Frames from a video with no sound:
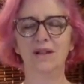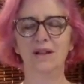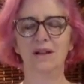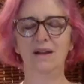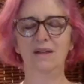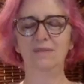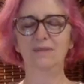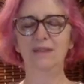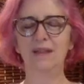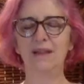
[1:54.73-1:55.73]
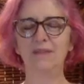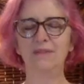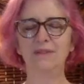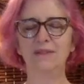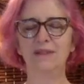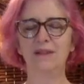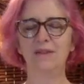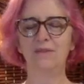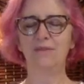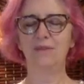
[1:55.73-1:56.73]
of life itself,
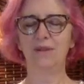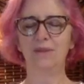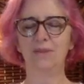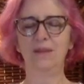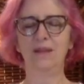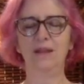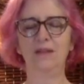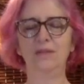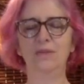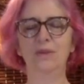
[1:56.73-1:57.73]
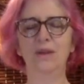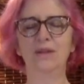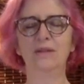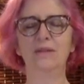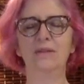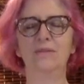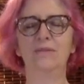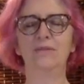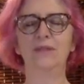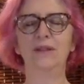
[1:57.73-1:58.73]
coming into us,
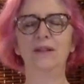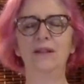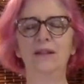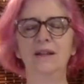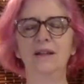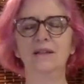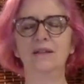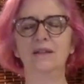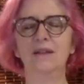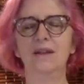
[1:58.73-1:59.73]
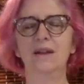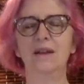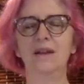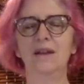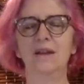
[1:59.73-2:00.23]
feeling us, get